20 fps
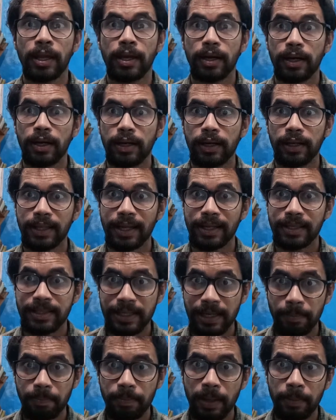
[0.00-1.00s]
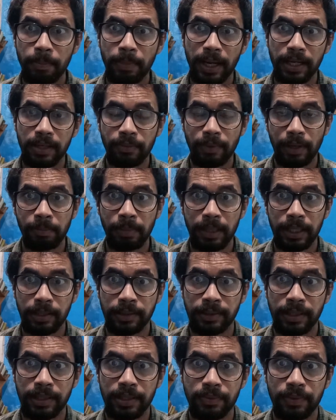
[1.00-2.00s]
that slip my mind while
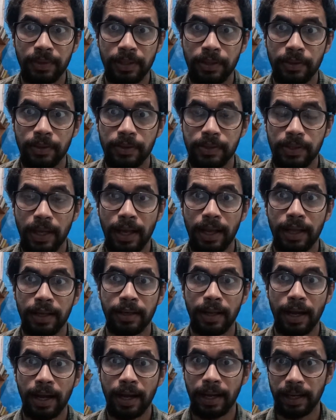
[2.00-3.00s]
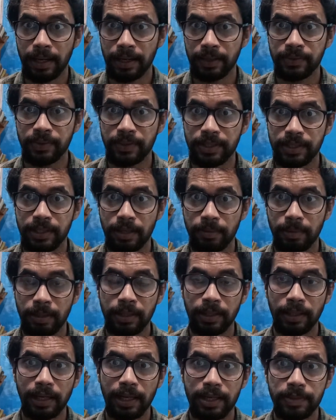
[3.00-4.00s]
making these videos, and I address them in
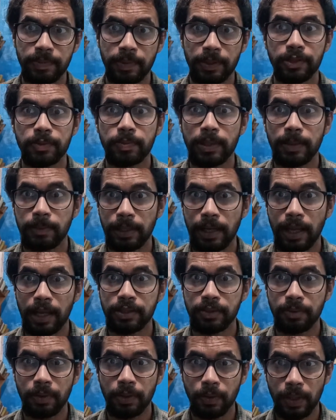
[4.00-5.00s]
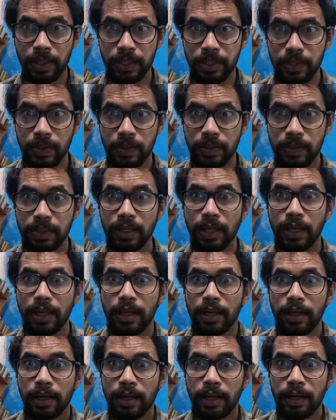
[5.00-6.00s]
the class because people ask me questions.
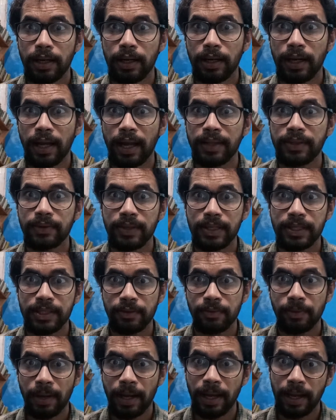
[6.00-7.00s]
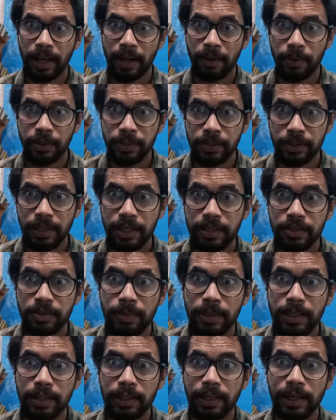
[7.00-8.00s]
And the reason why I want you guys to
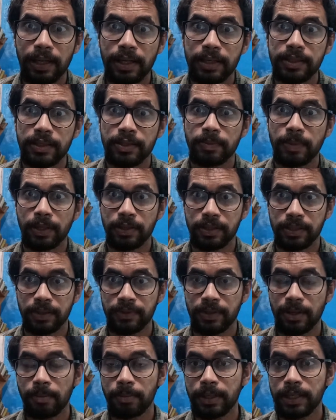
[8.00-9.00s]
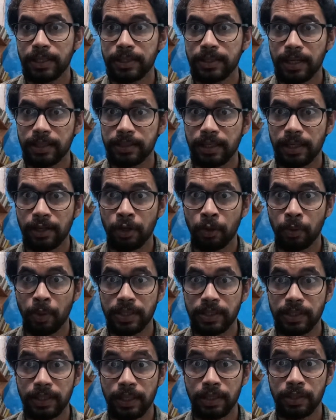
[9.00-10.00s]
be in class is because if somebody is asking a
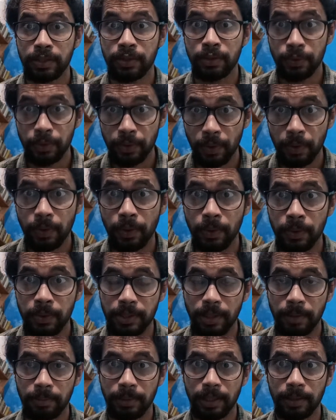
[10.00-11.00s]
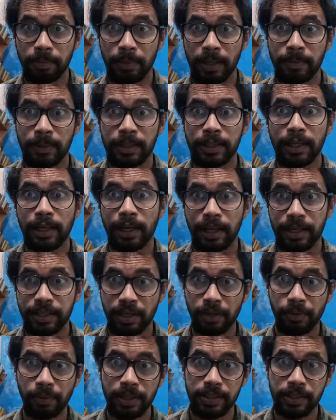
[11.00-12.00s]
question and you don't know something, maybe they'll ask
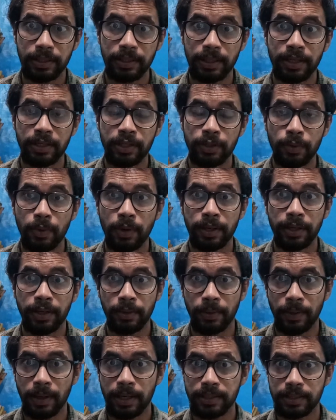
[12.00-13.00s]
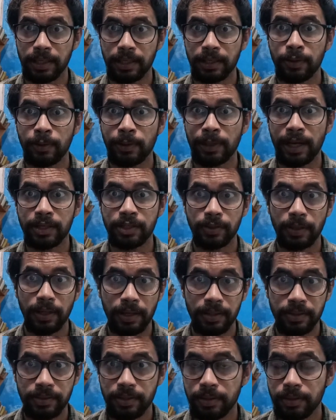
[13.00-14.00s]
a question that you wanted to ask and you'll get your
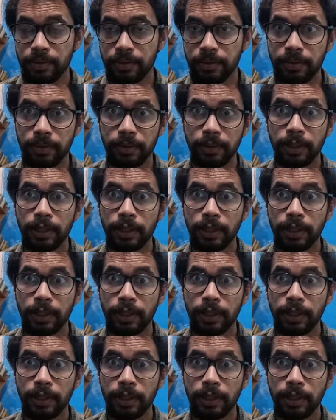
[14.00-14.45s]
answer too.